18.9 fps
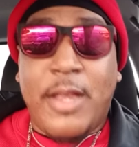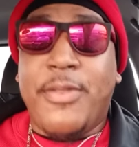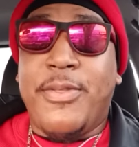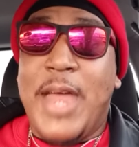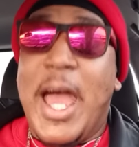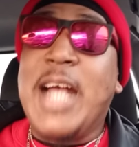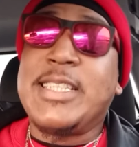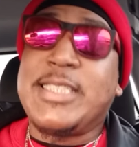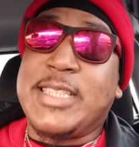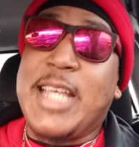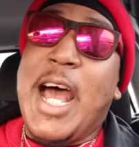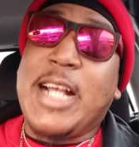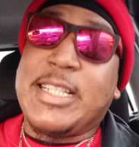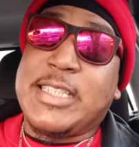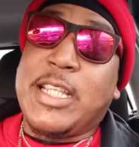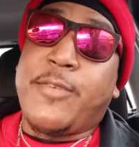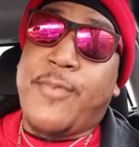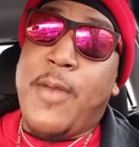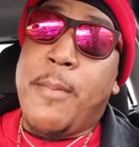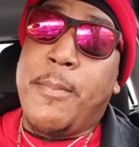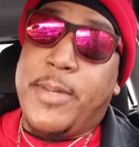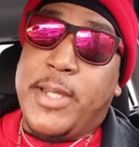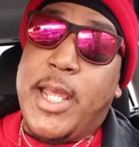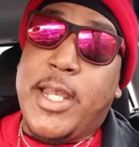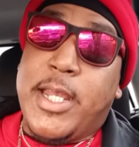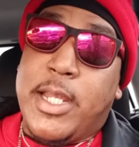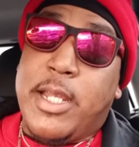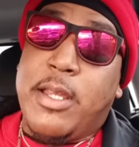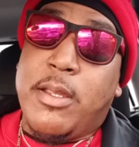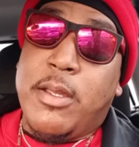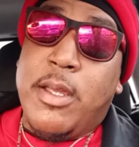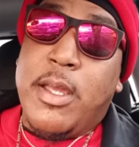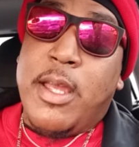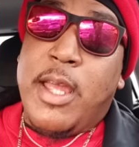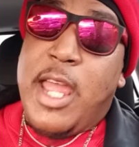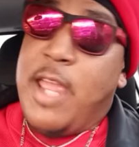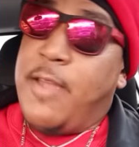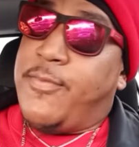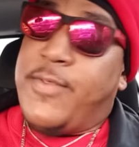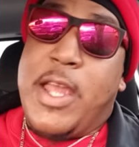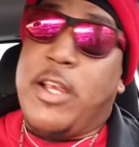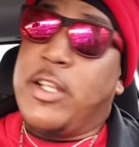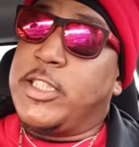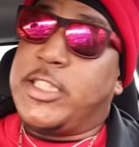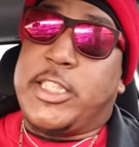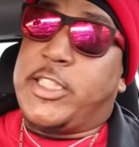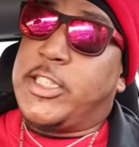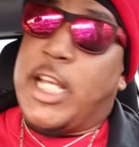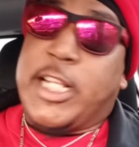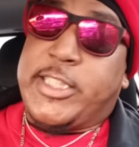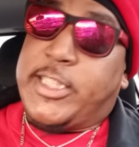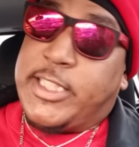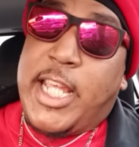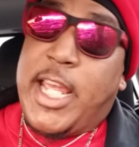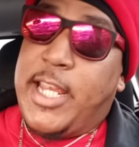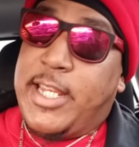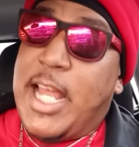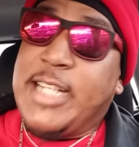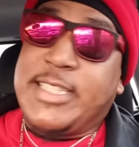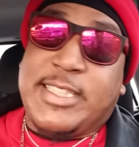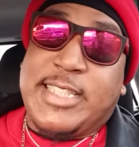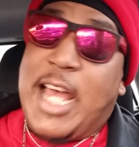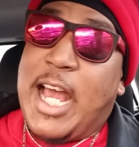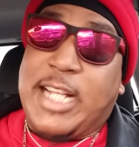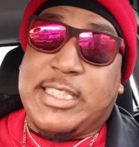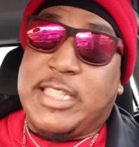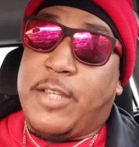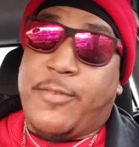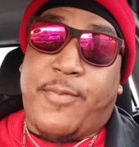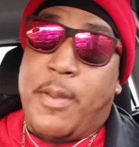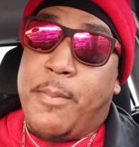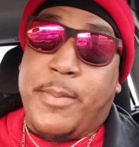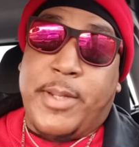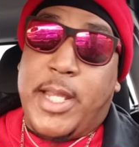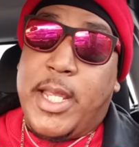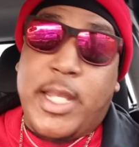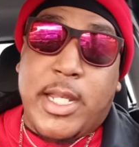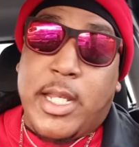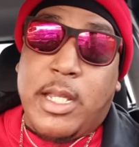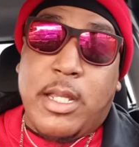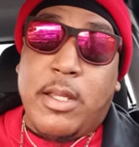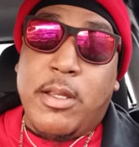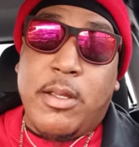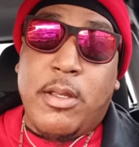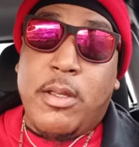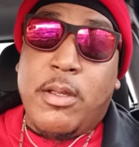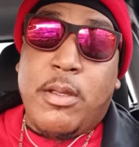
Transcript: That's toxic femininity. If there is a such thing, that's toxic femininity.